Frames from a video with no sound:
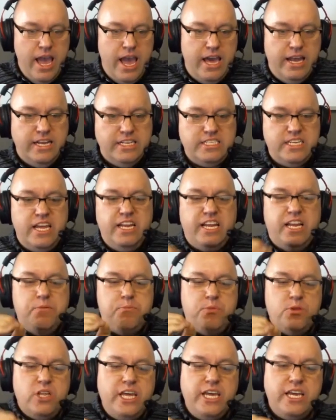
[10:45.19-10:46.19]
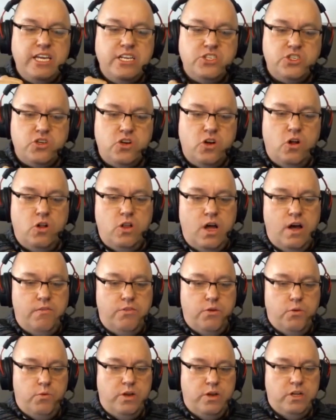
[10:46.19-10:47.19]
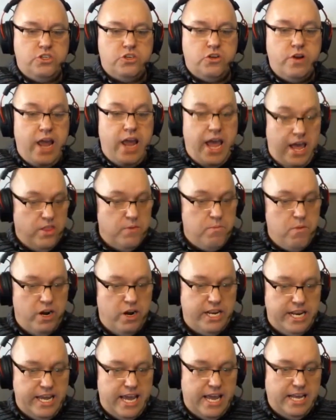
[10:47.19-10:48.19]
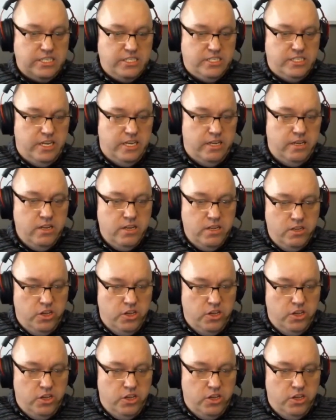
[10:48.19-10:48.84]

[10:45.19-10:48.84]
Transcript: And it's in complete control of the realtor and the marketing agency,